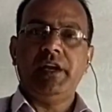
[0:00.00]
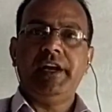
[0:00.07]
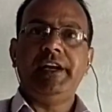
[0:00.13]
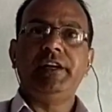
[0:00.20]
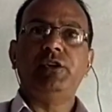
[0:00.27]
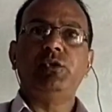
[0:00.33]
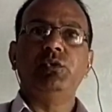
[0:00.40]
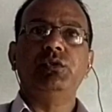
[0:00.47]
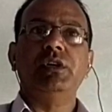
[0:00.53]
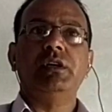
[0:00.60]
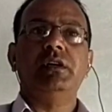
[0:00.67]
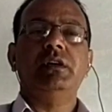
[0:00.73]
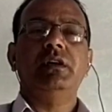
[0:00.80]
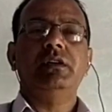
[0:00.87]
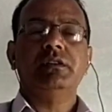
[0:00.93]
into
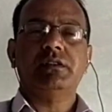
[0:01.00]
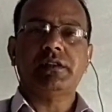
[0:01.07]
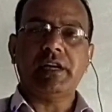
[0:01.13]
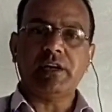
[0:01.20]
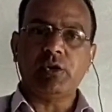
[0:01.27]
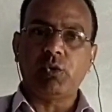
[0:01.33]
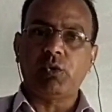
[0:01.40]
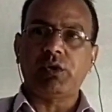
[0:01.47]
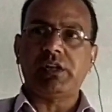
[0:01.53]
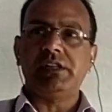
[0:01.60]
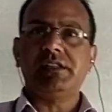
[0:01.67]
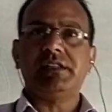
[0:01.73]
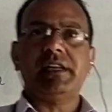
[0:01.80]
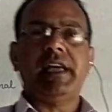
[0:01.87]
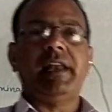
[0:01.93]
the
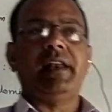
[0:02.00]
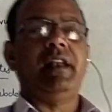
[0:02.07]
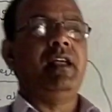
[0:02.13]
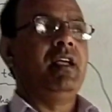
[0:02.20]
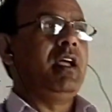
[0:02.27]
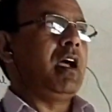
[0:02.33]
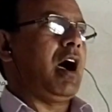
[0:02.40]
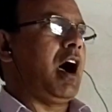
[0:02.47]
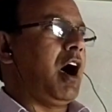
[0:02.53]
scrotal cell